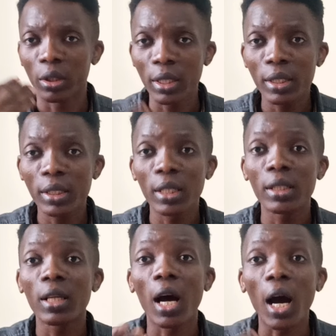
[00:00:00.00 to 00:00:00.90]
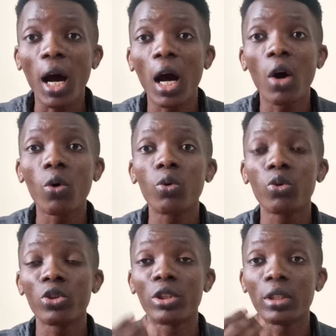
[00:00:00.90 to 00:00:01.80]
this is how
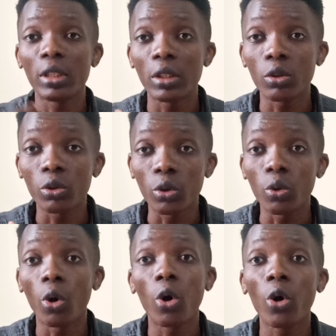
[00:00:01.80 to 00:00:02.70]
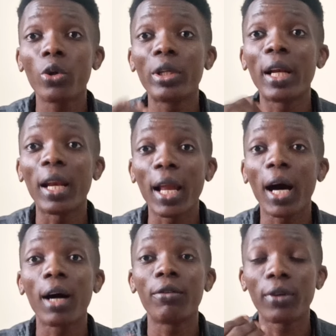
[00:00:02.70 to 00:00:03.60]
God
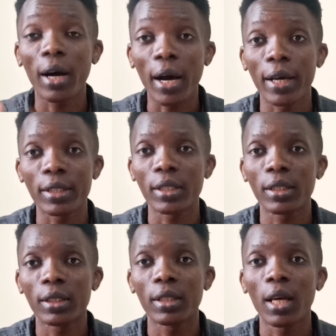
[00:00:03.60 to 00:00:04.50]
loved us.